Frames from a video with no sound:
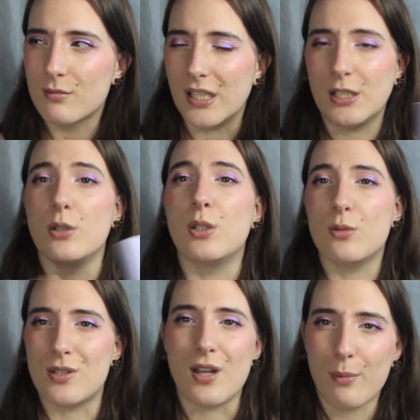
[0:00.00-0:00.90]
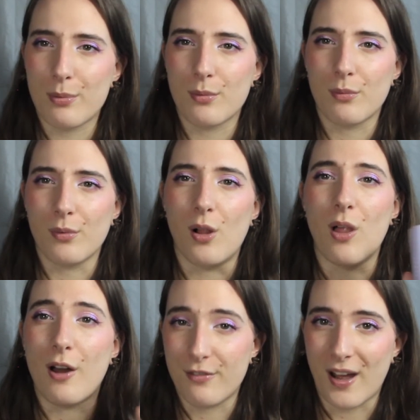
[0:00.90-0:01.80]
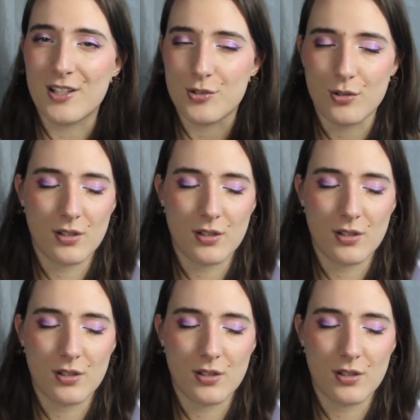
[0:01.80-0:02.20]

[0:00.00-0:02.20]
like you used up a lot faster